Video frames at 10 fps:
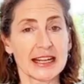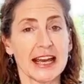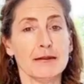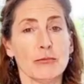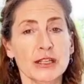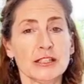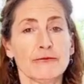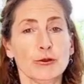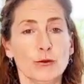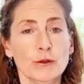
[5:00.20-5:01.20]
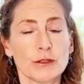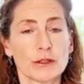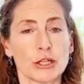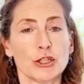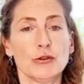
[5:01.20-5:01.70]
and moist foods
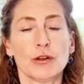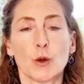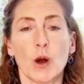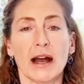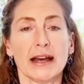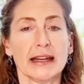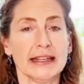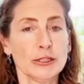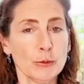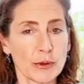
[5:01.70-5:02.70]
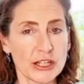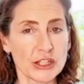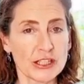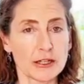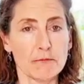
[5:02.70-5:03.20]
should require little pressure
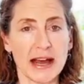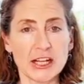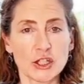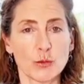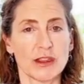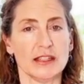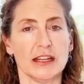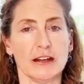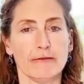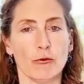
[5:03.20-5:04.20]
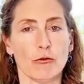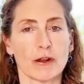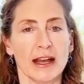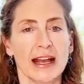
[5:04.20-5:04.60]
to mash with a dinner fork